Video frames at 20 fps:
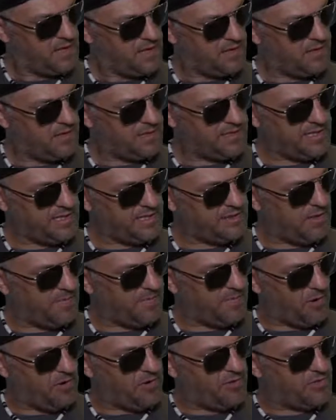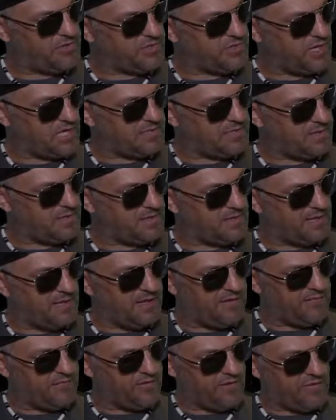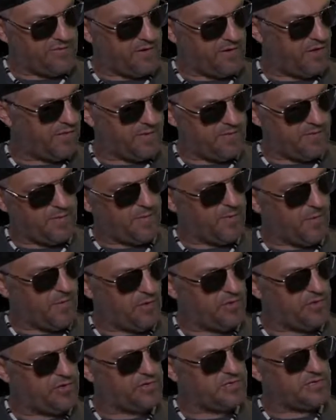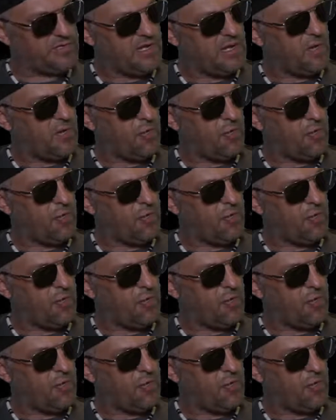Collecting Club Partners talks about the caliber, all the partners.